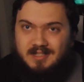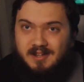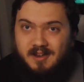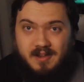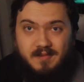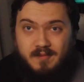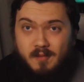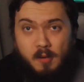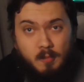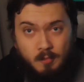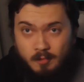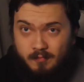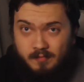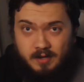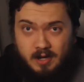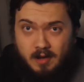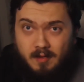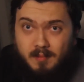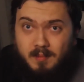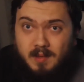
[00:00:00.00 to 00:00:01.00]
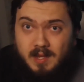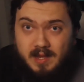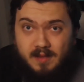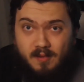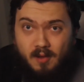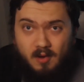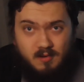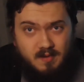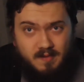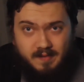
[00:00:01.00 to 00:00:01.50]
If you want more videos,
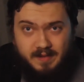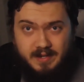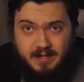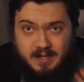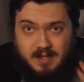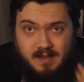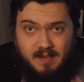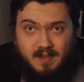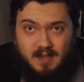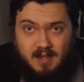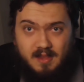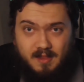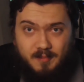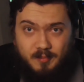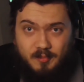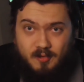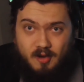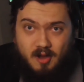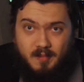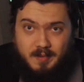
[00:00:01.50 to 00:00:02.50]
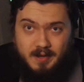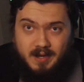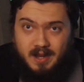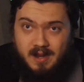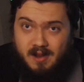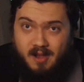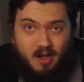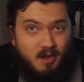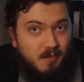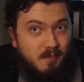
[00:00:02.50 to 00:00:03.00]
please, honestly, consider subscribing,
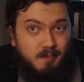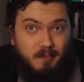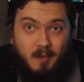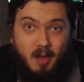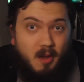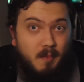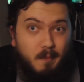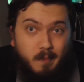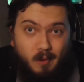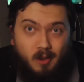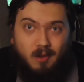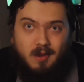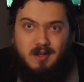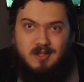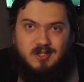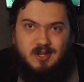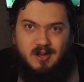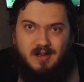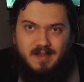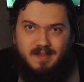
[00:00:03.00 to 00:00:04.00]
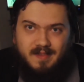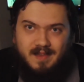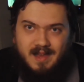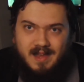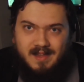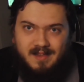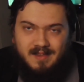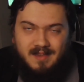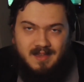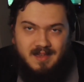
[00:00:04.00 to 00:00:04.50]
and I apologise
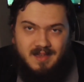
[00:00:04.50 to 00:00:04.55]
that